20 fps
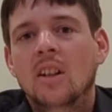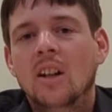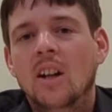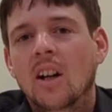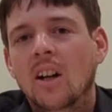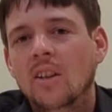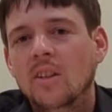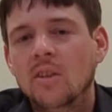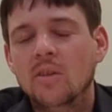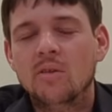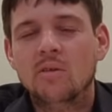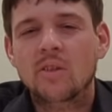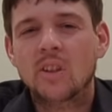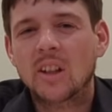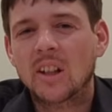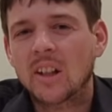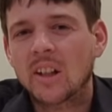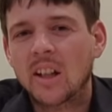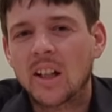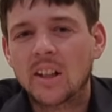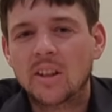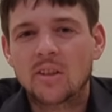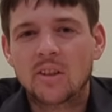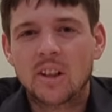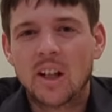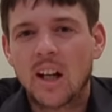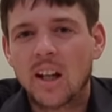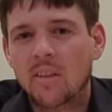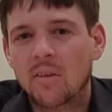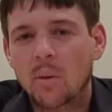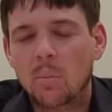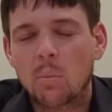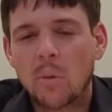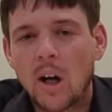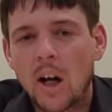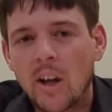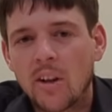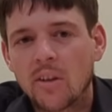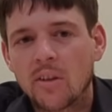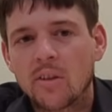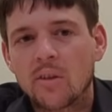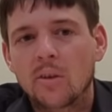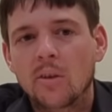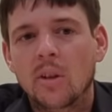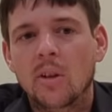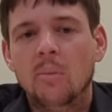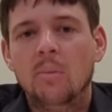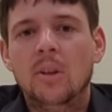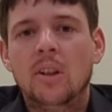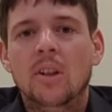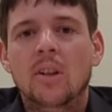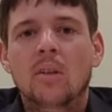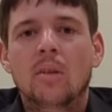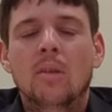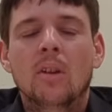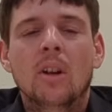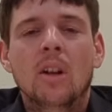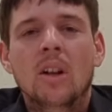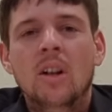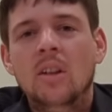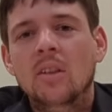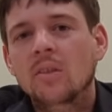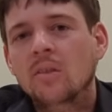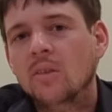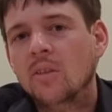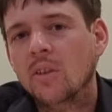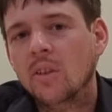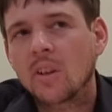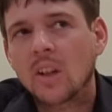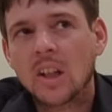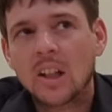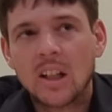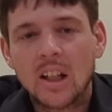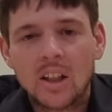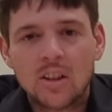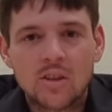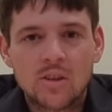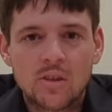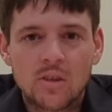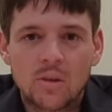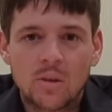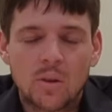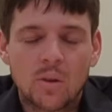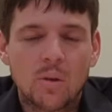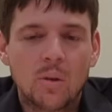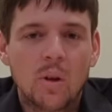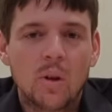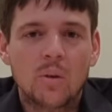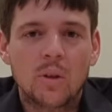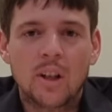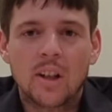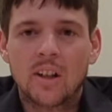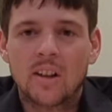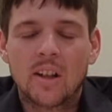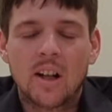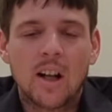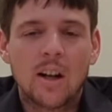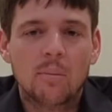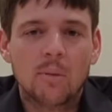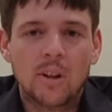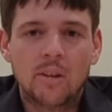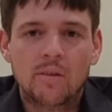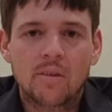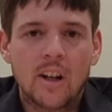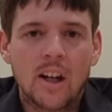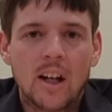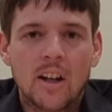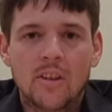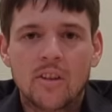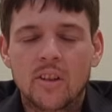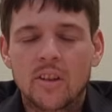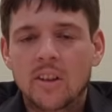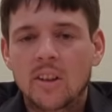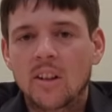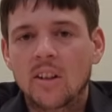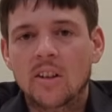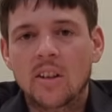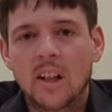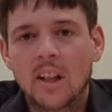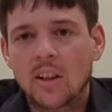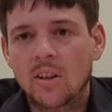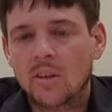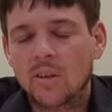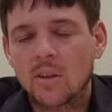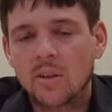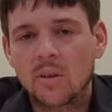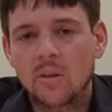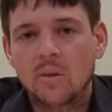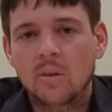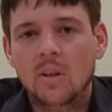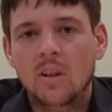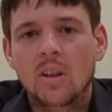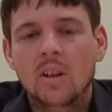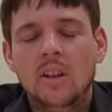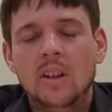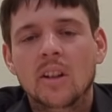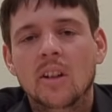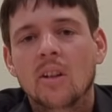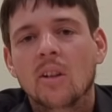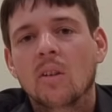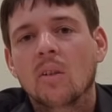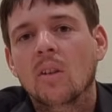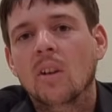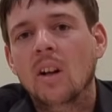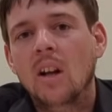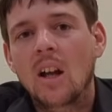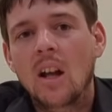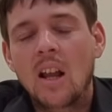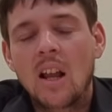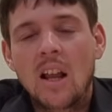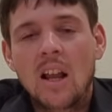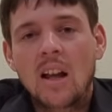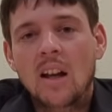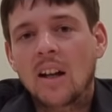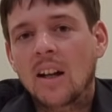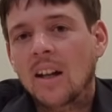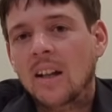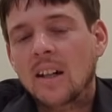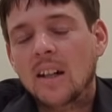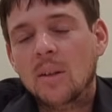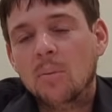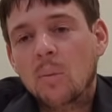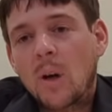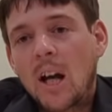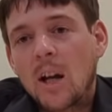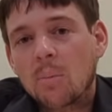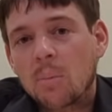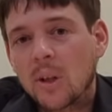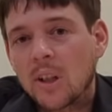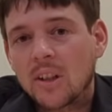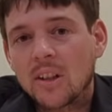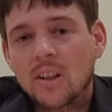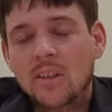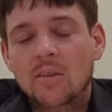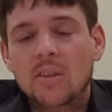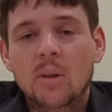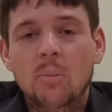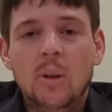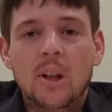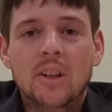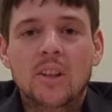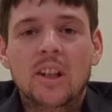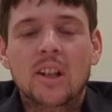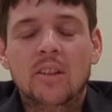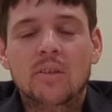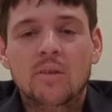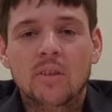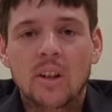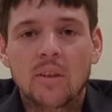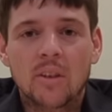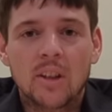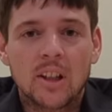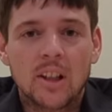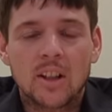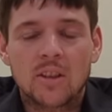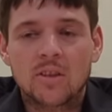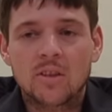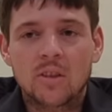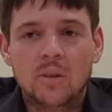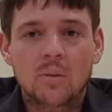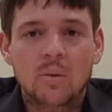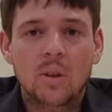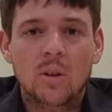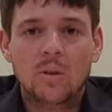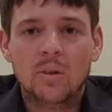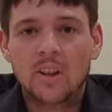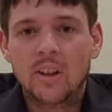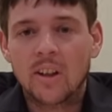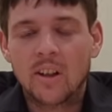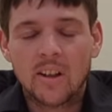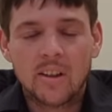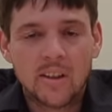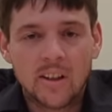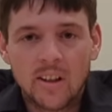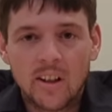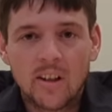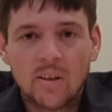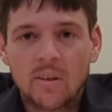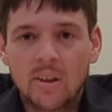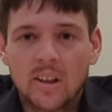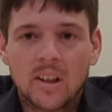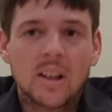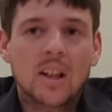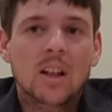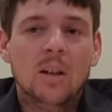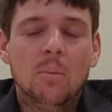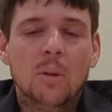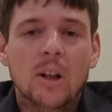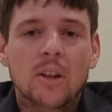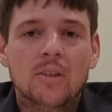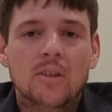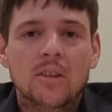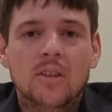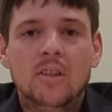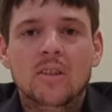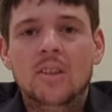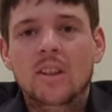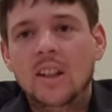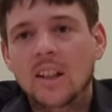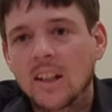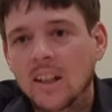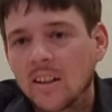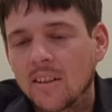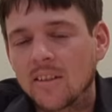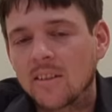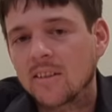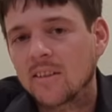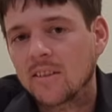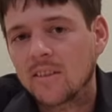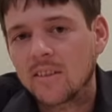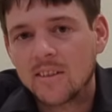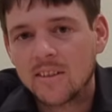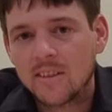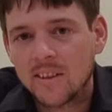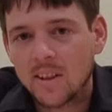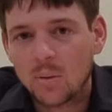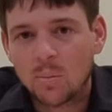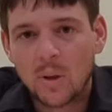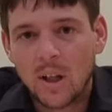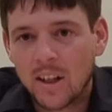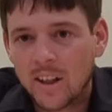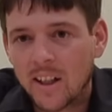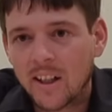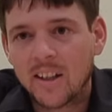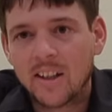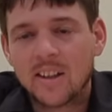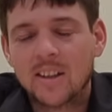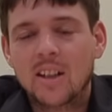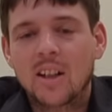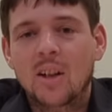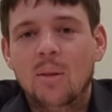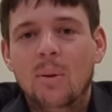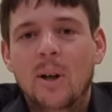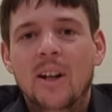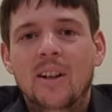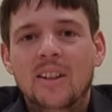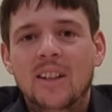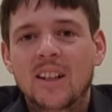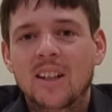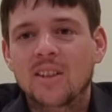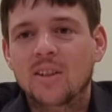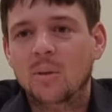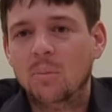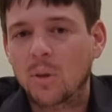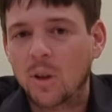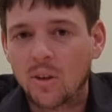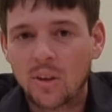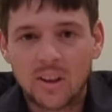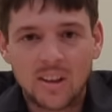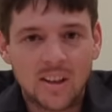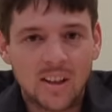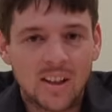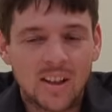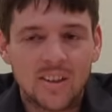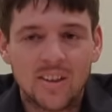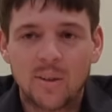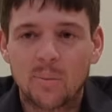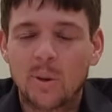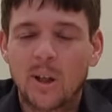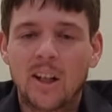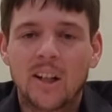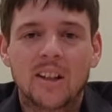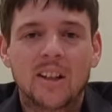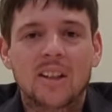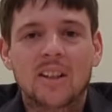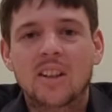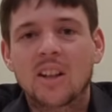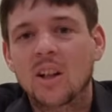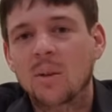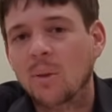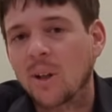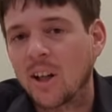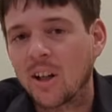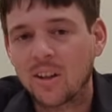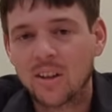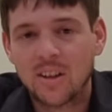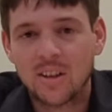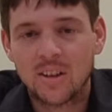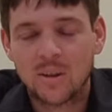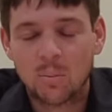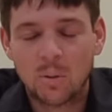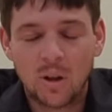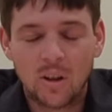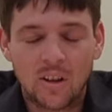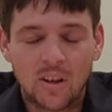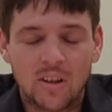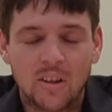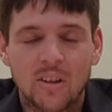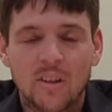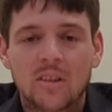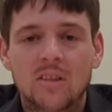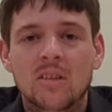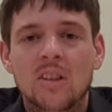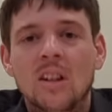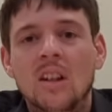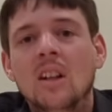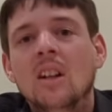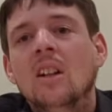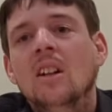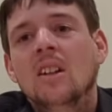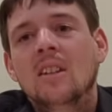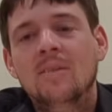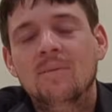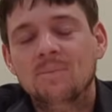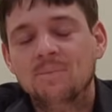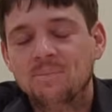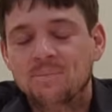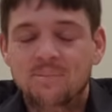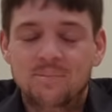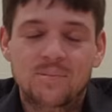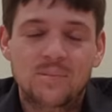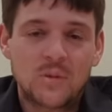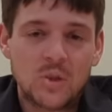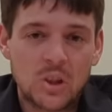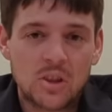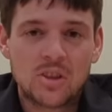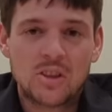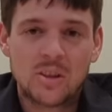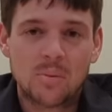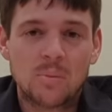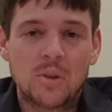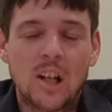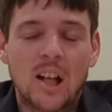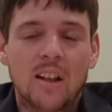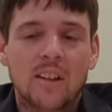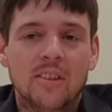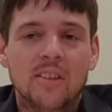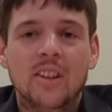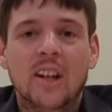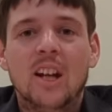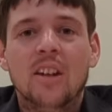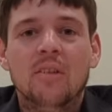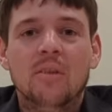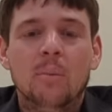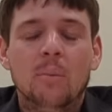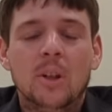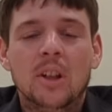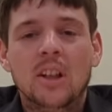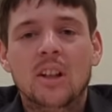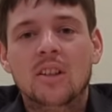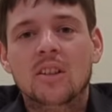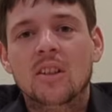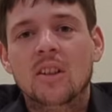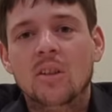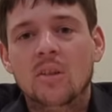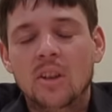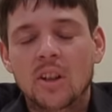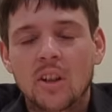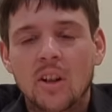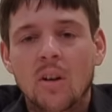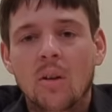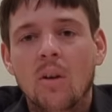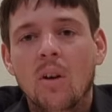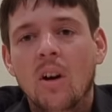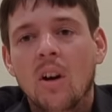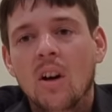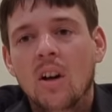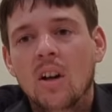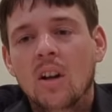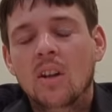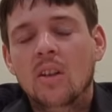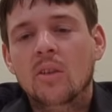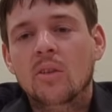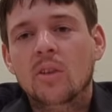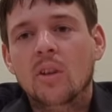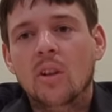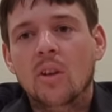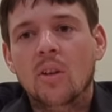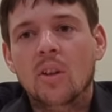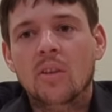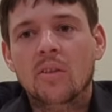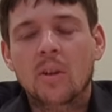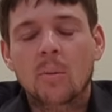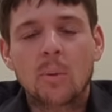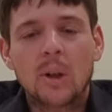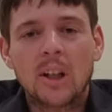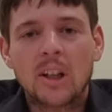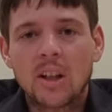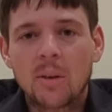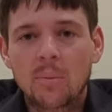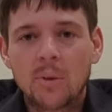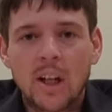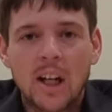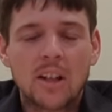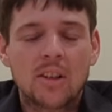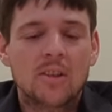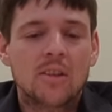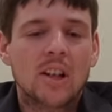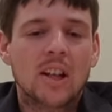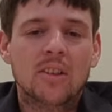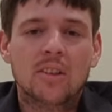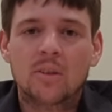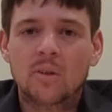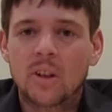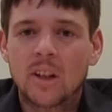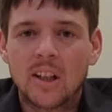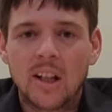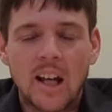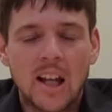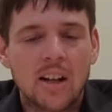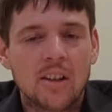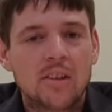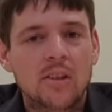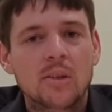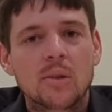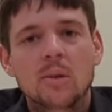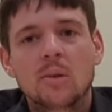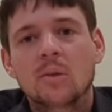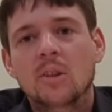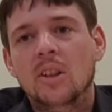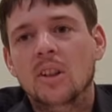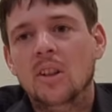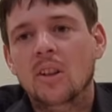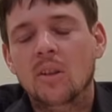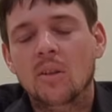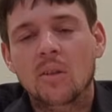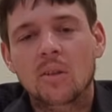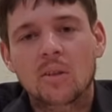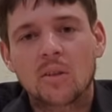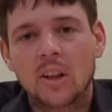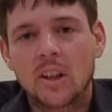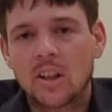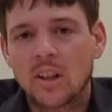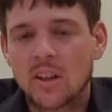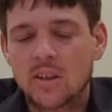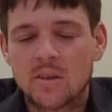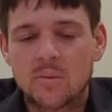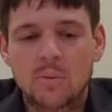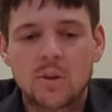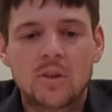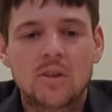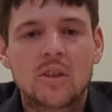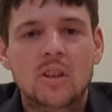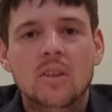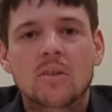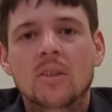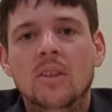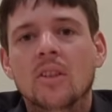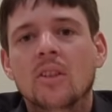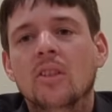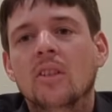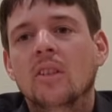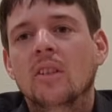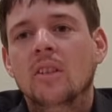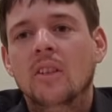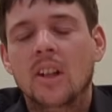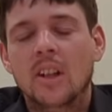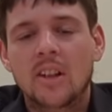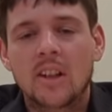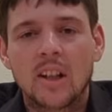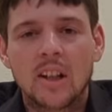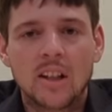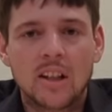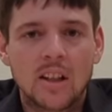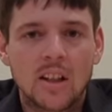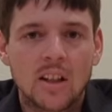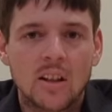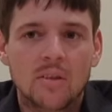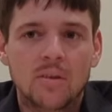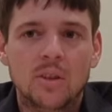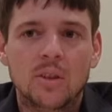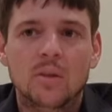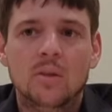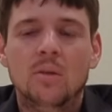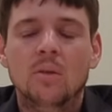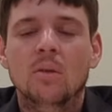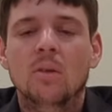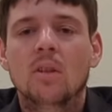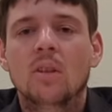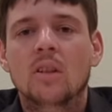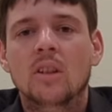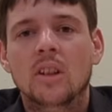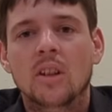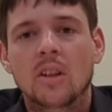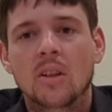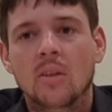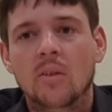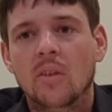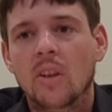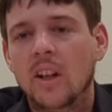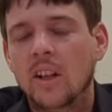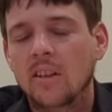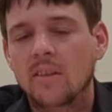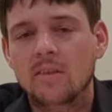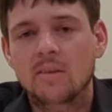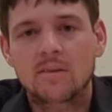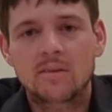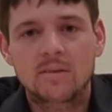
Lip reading: are you feeling like you're kind of a bother to them? Do they get you a quote in a timely fashion in a day or two? In my opinion, if somebody takes forever to get you a quote, they don't really care about you, and they're probably not going to care about getting your building done. They're probably not going to care about how good the building looks. Just some telling signs from the get go. So if somebody comes at you, has a great attitude, great customer service, they take care of you, they